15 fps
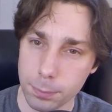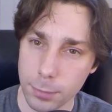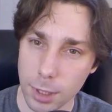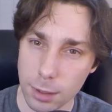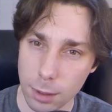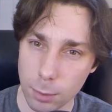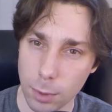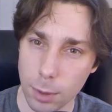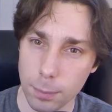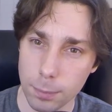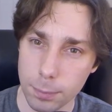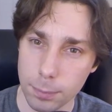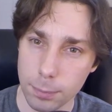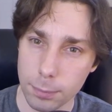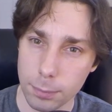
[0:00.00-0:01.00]
I'll tell you what,
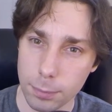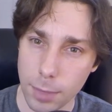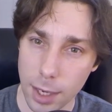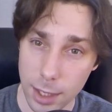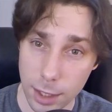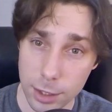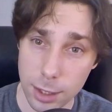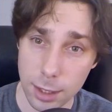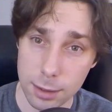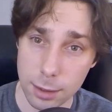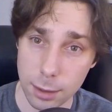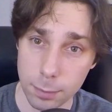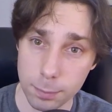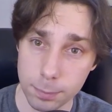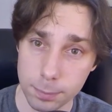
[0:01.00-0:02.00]
I'll catch you next
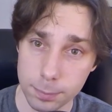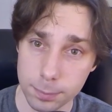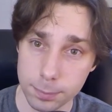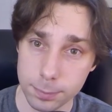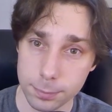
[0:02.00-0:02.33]
time.